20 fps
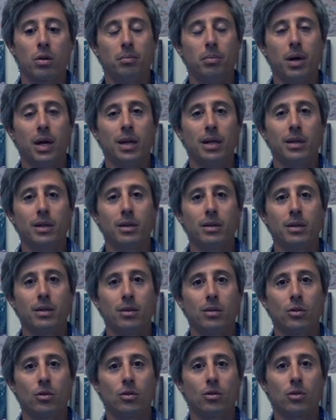but
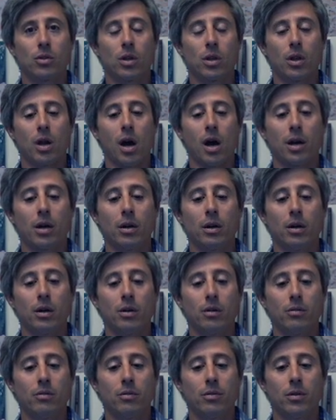there's a lot
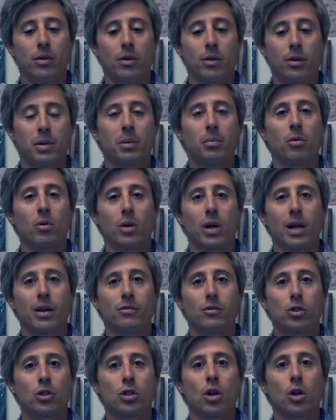of people kind
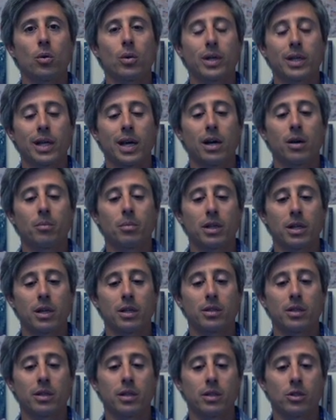of slowing down
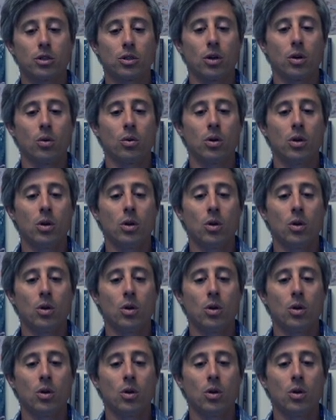because of this. So